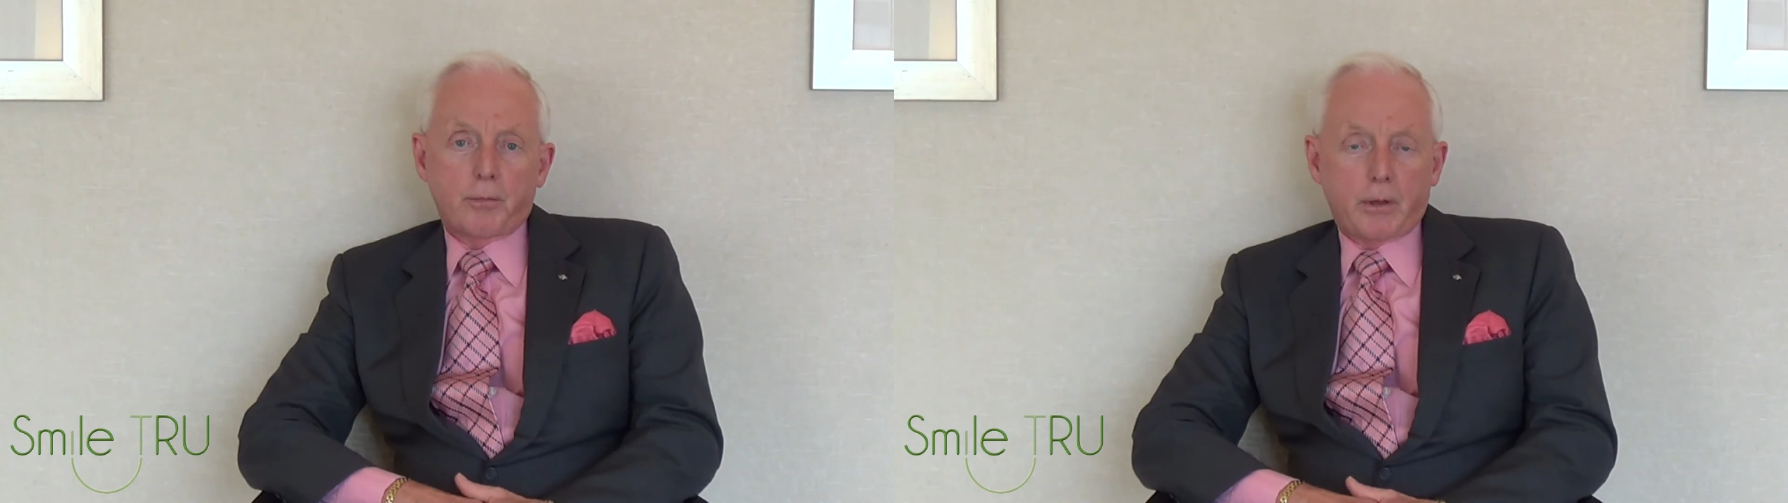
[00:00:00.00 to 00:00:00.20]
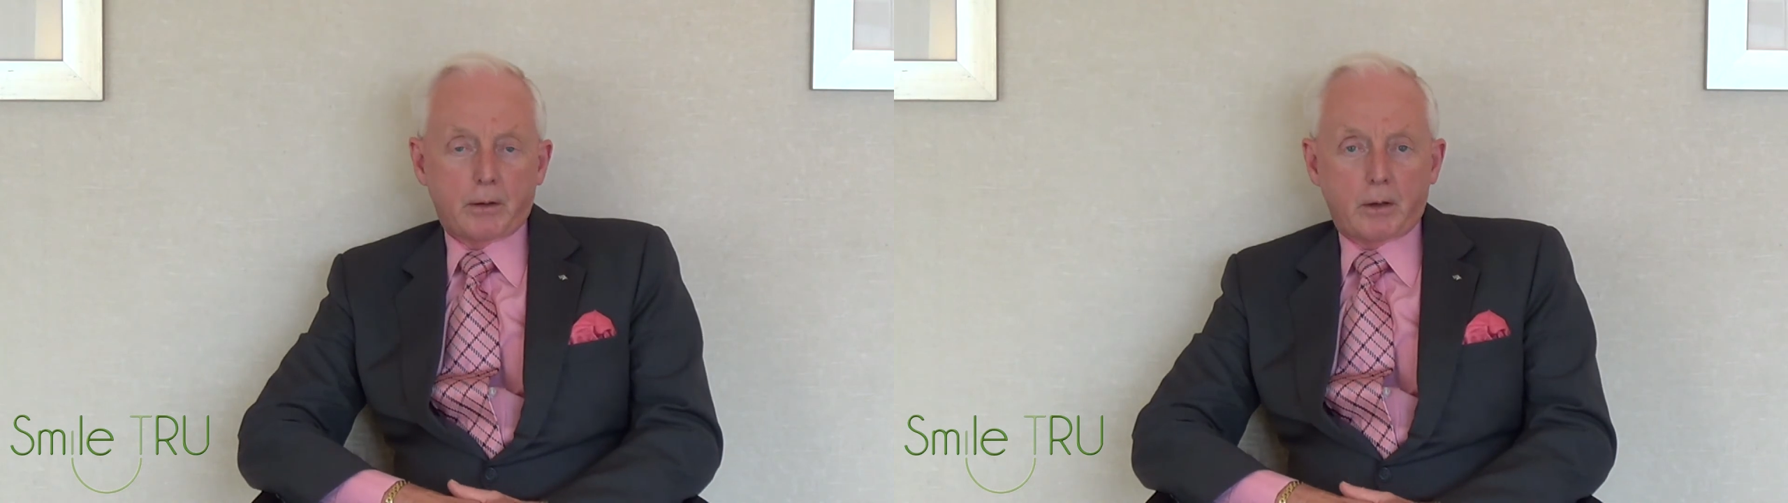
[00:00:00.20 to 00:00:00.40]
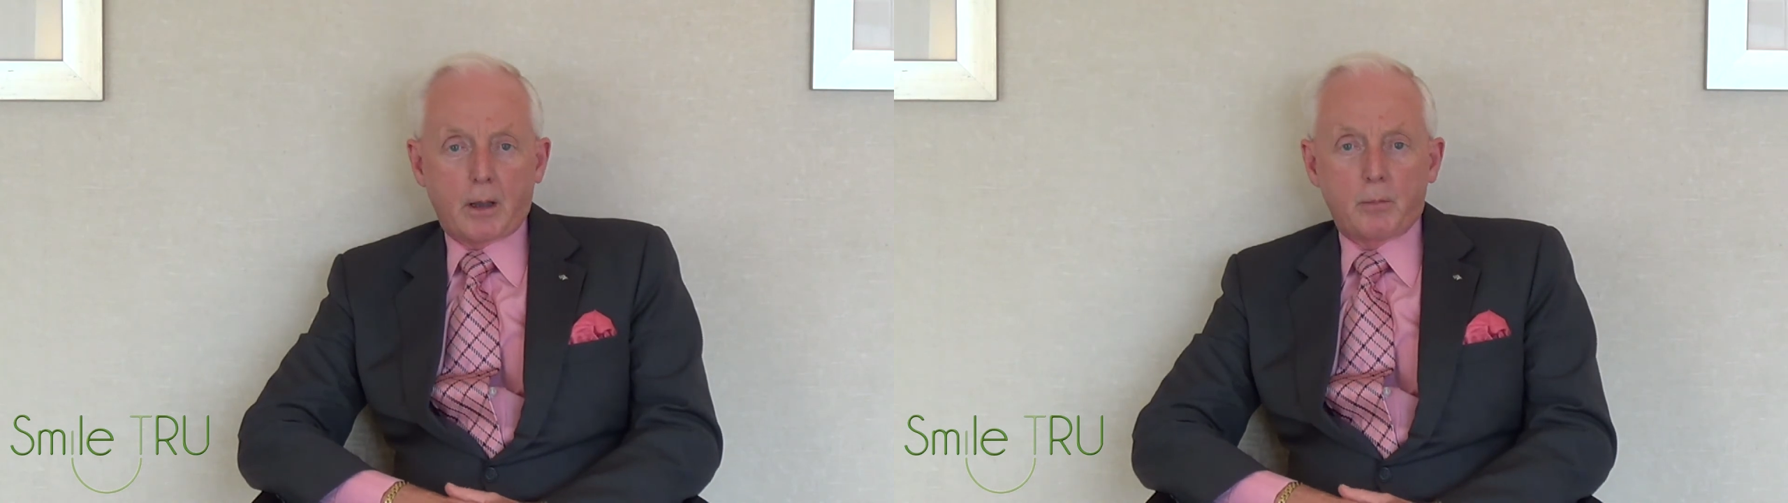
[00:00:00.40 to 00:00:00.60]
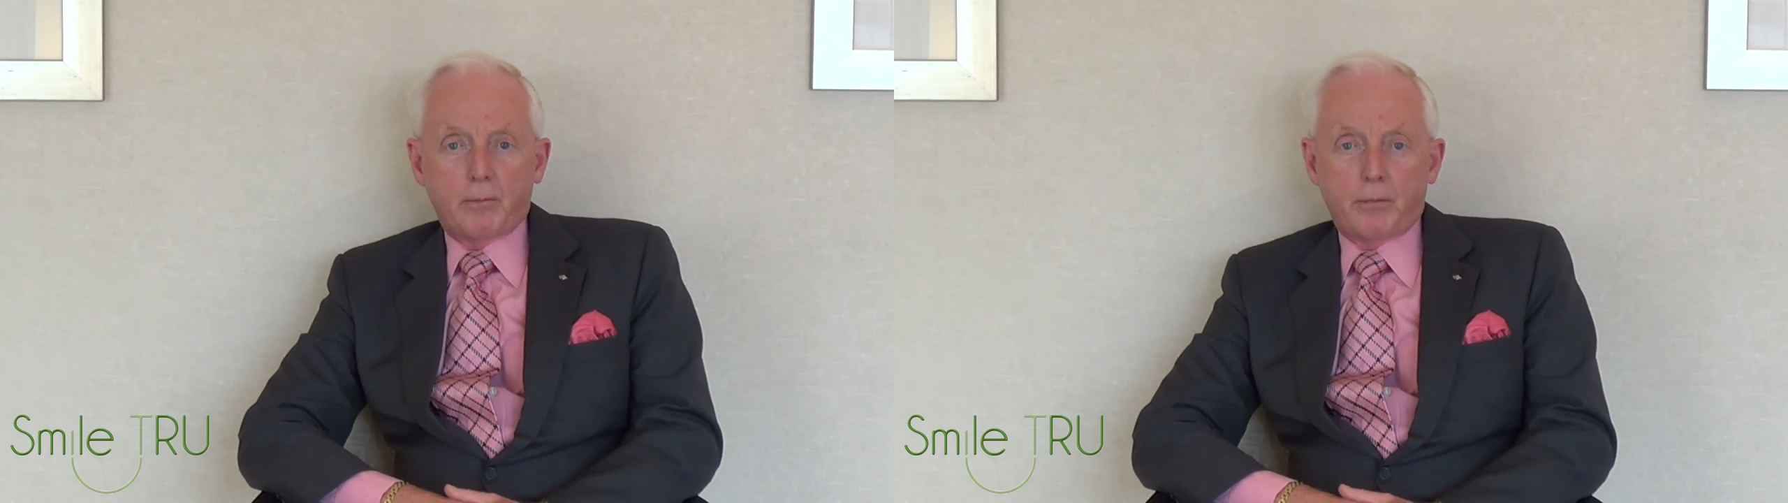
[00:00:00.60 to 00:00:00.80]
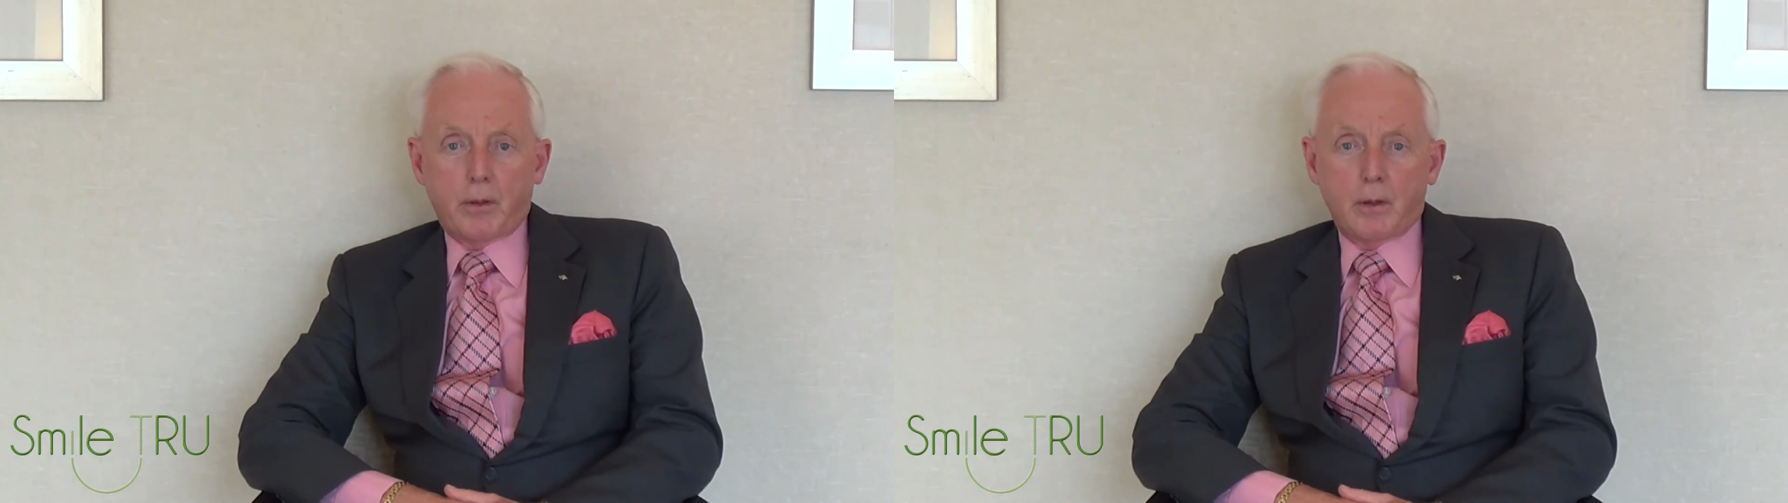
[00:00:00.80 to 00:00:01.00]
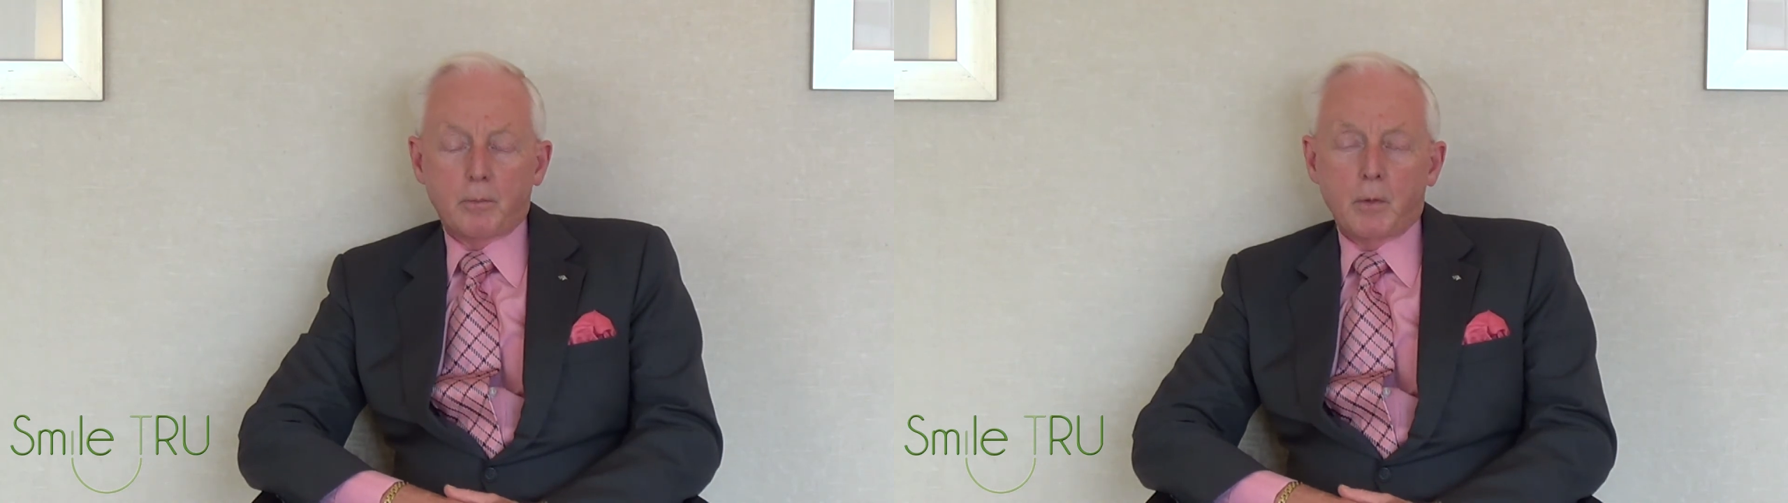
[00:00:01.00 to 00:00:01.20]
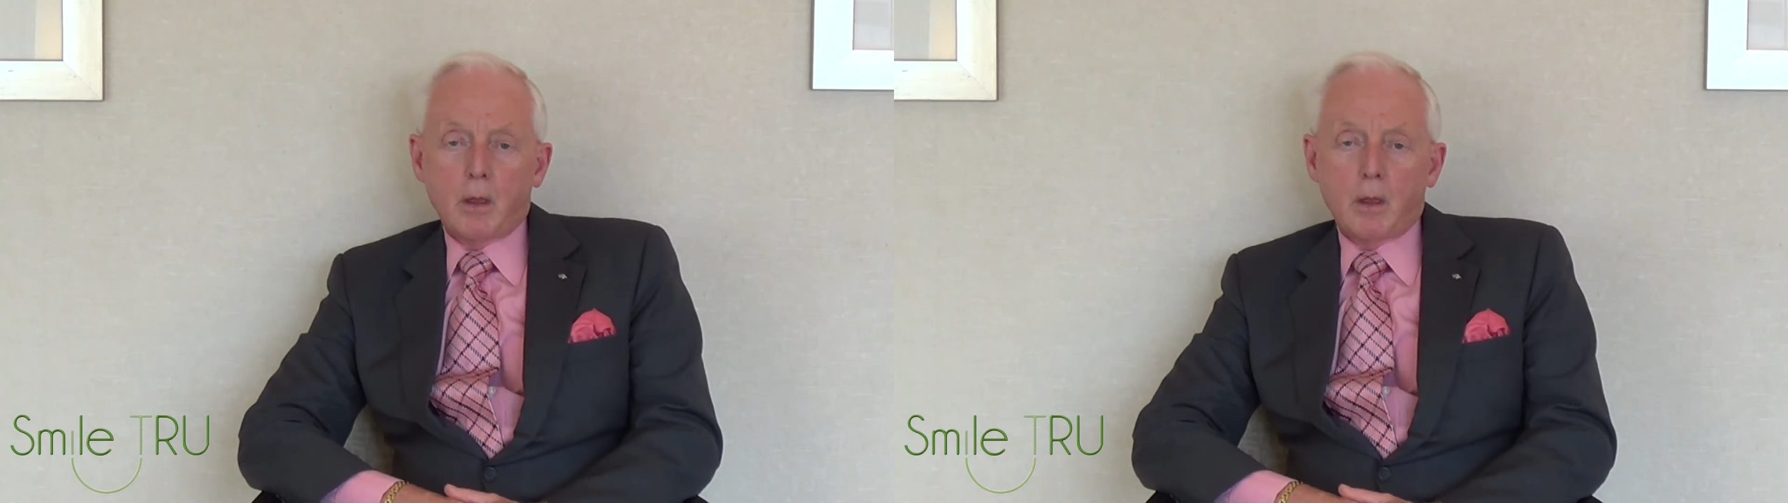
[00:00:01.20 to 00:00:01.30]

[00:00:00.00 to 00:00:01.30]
that type of thing.